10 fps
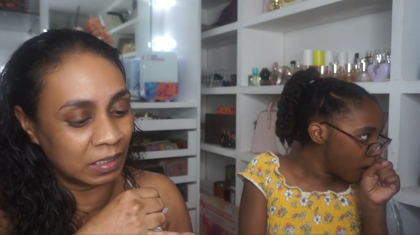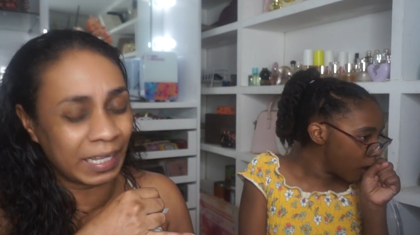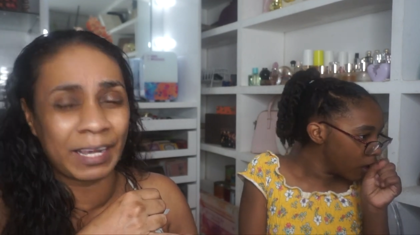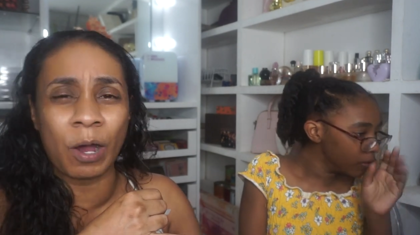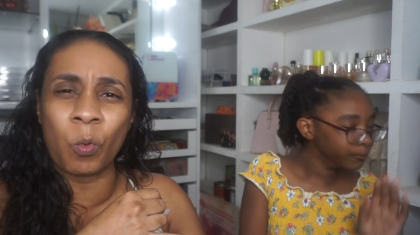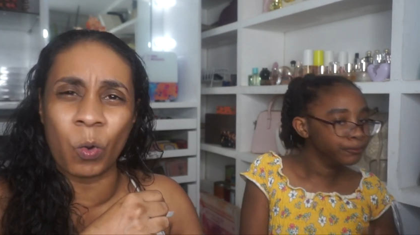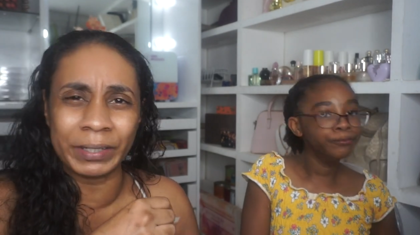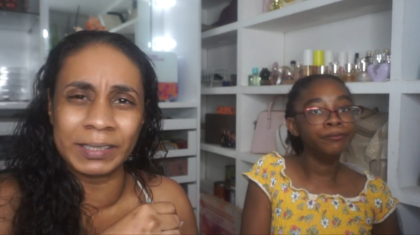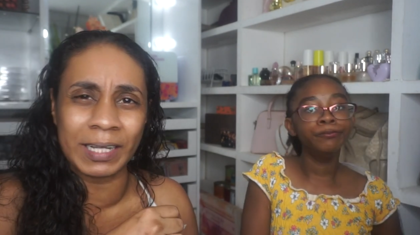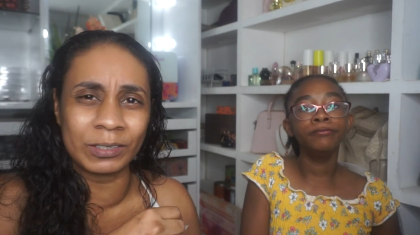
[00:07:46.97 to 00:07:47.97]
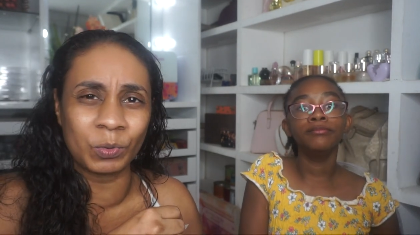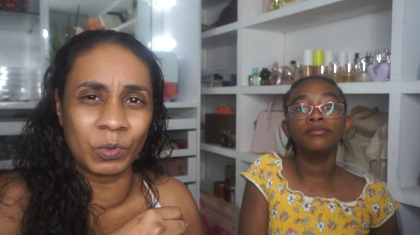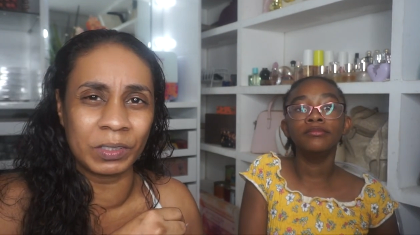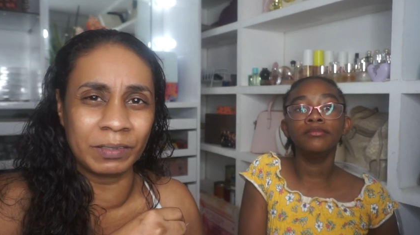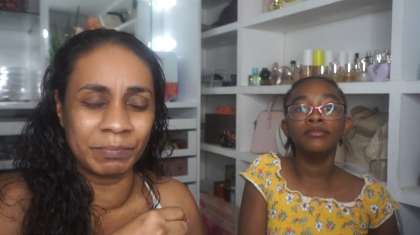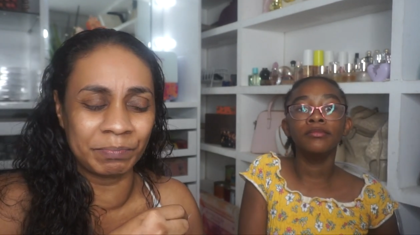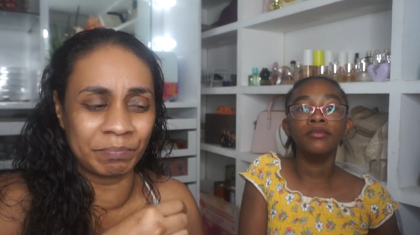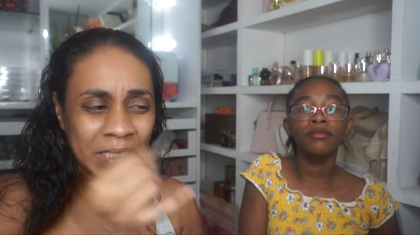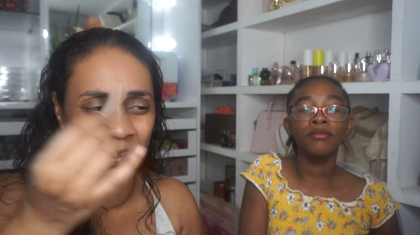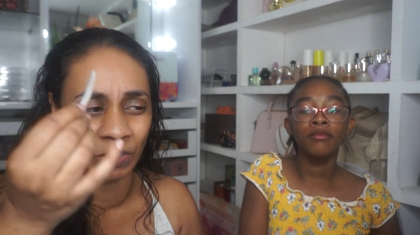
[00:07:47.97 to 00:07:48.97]
Speaker 1: like I want that one
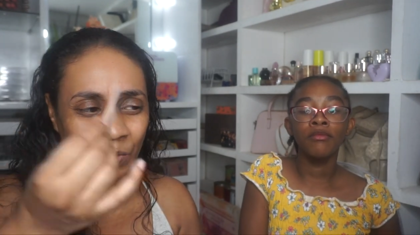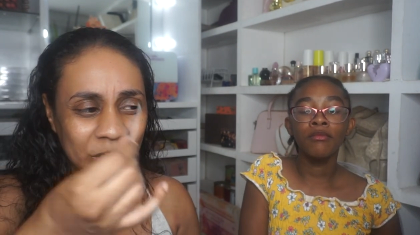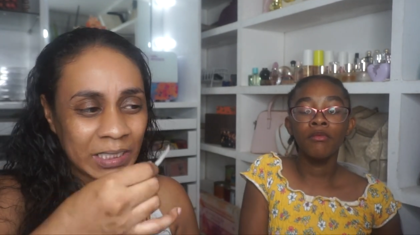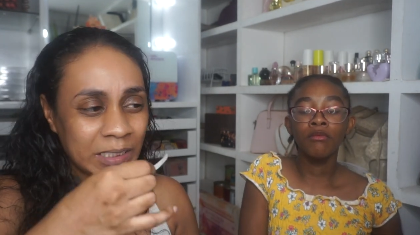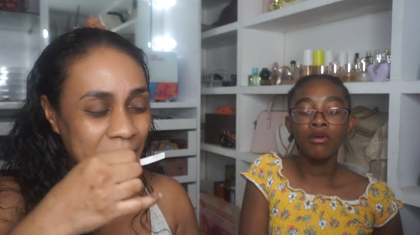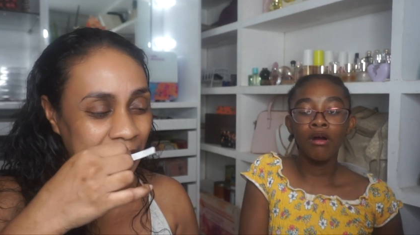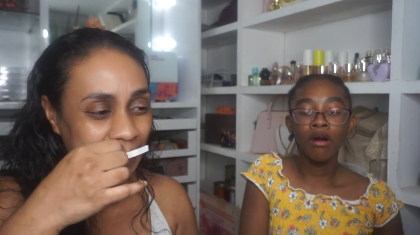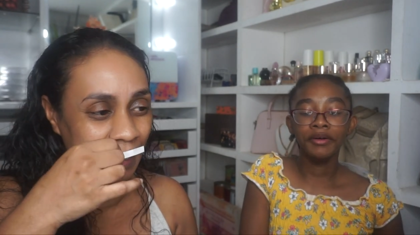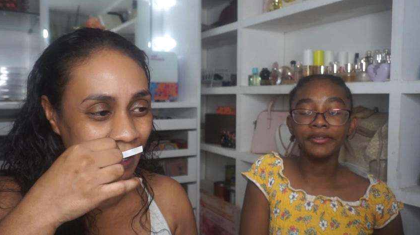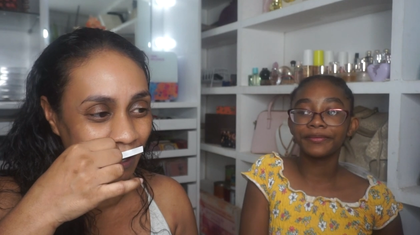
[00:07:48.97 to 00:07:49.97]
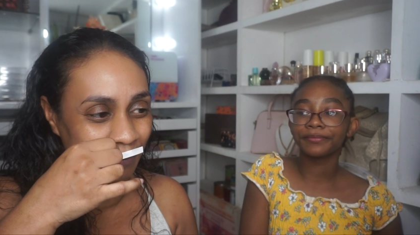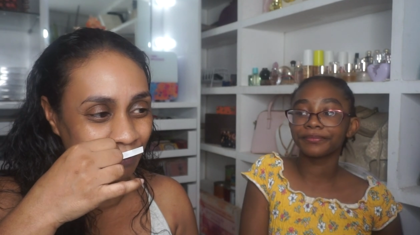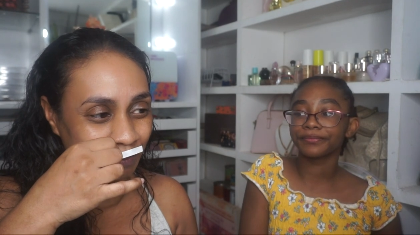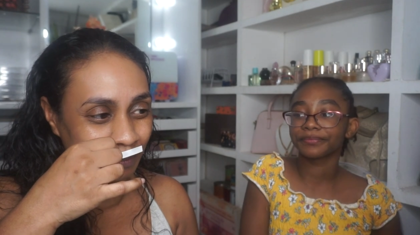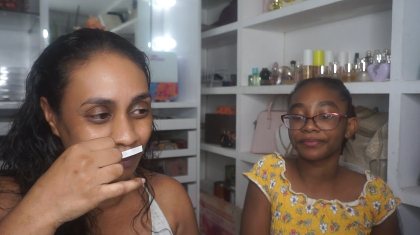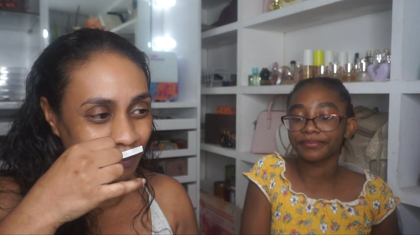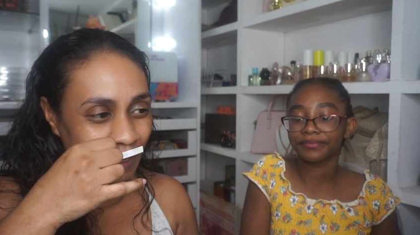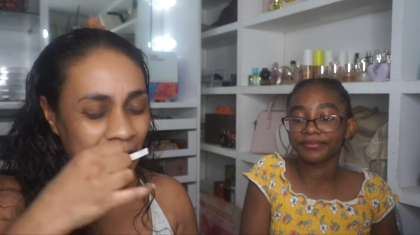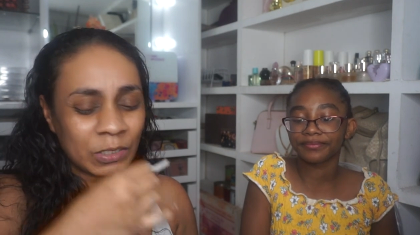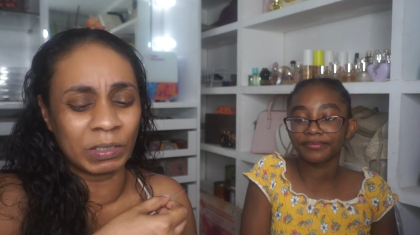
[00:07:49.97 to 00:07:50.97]
based on what I smell in here.
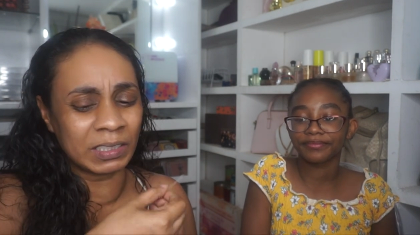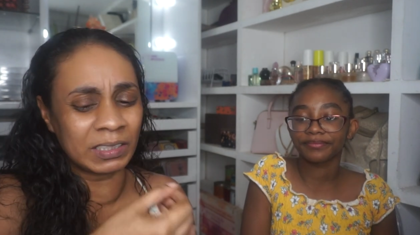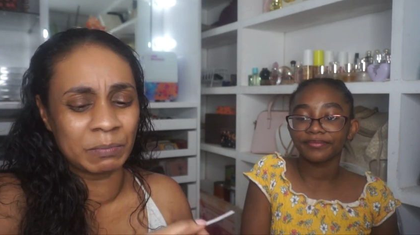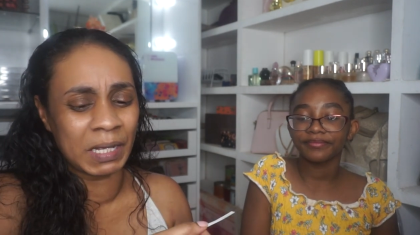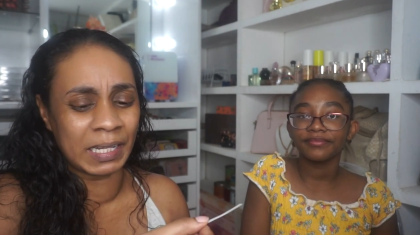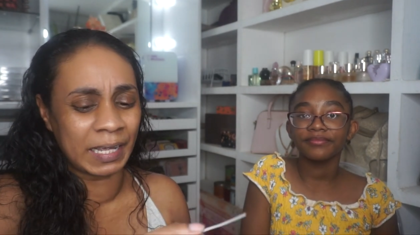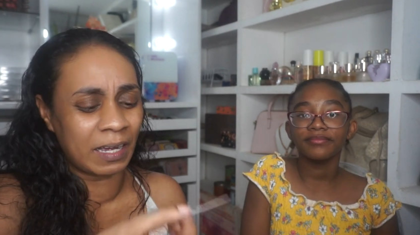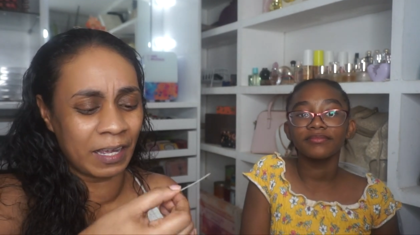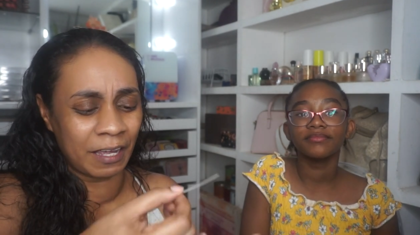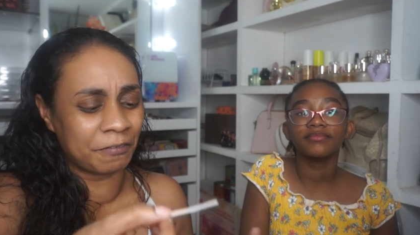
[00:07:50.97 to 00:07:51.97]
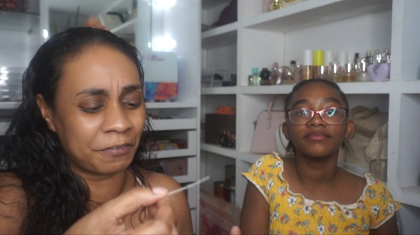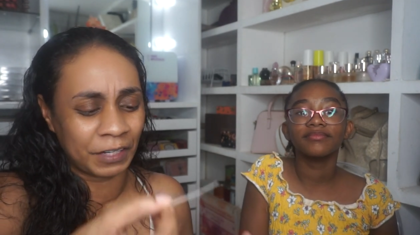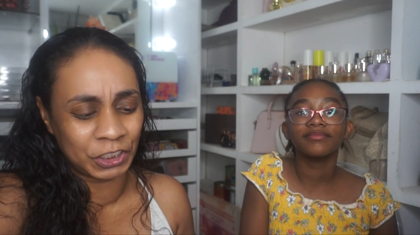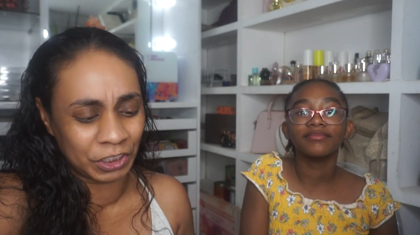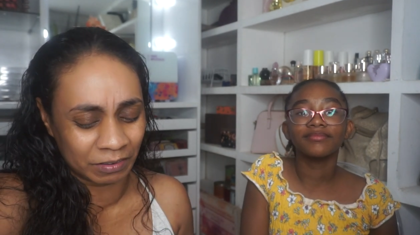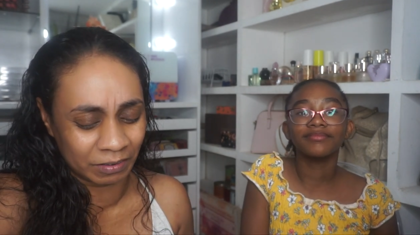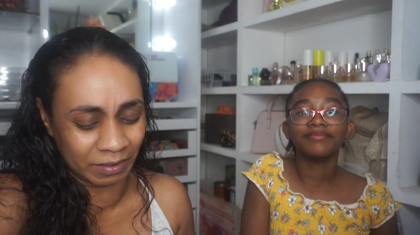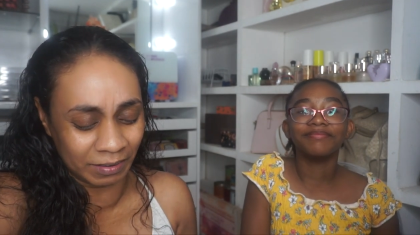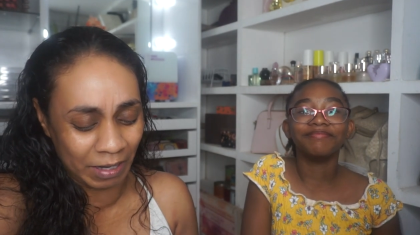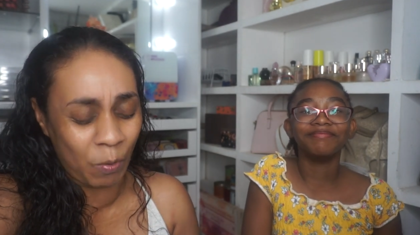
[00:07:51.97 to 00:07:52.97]
I don't want to smell like an air freshener.
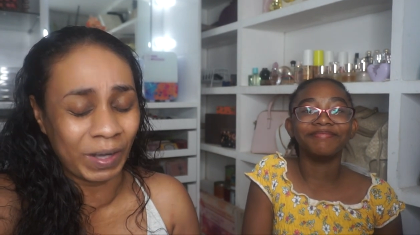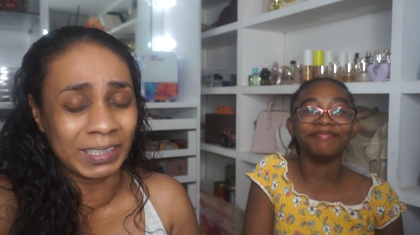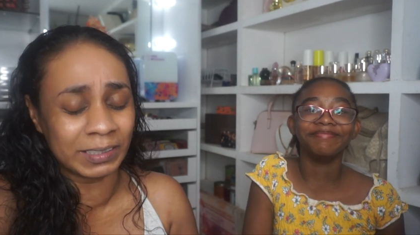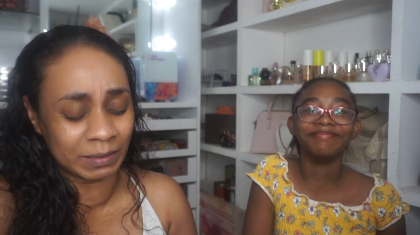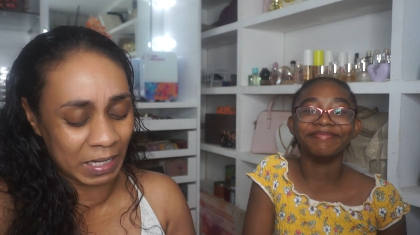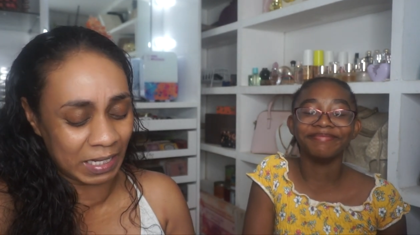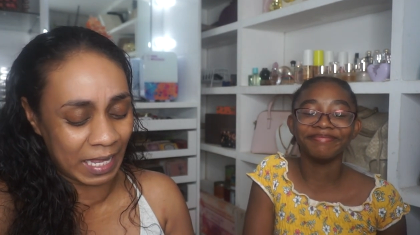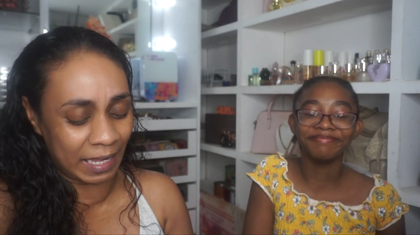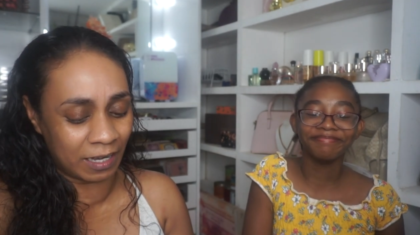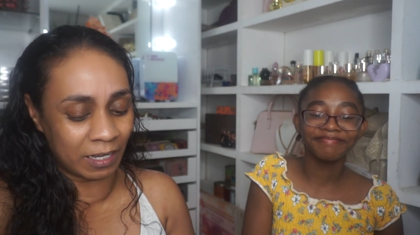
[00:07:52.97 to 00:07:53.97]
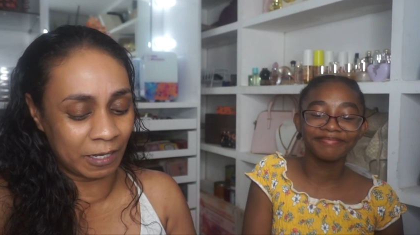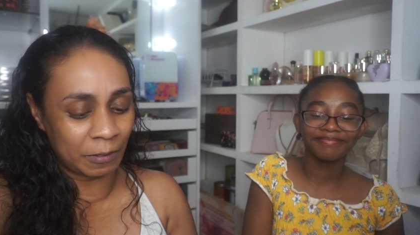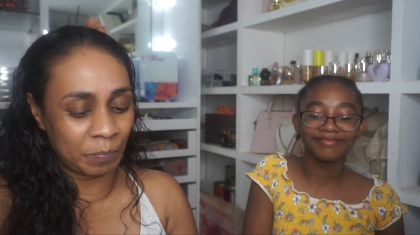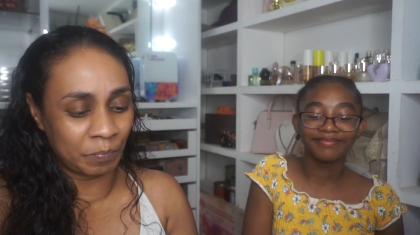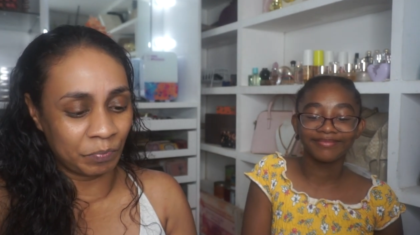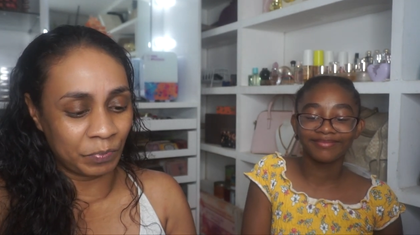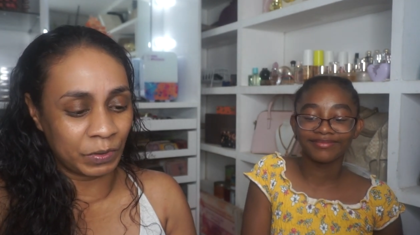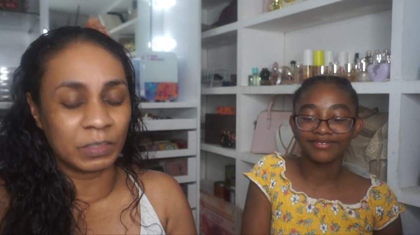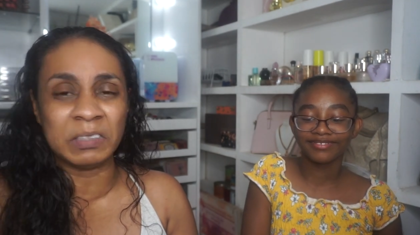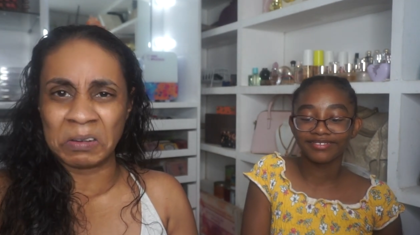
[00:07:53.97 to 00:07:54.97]
I want to smell like
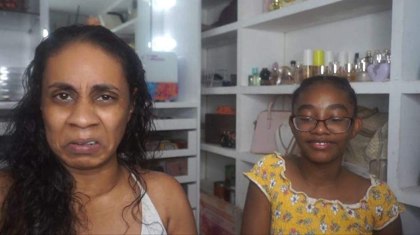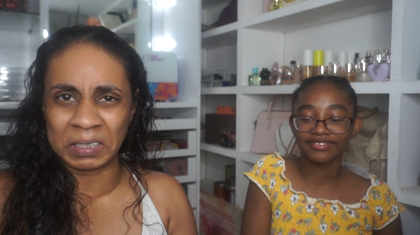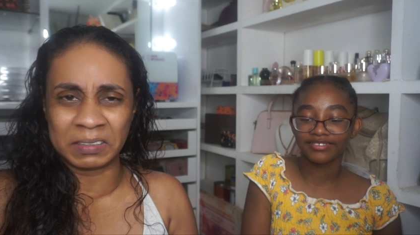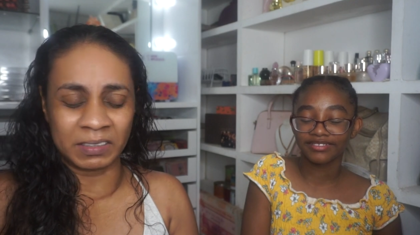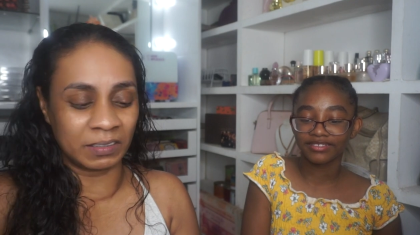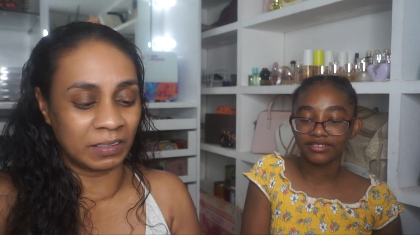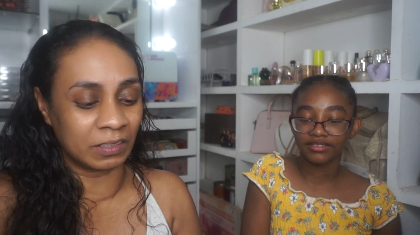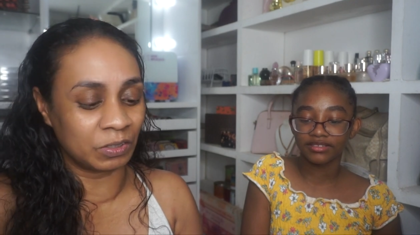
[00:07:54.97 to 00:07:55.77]
nice, you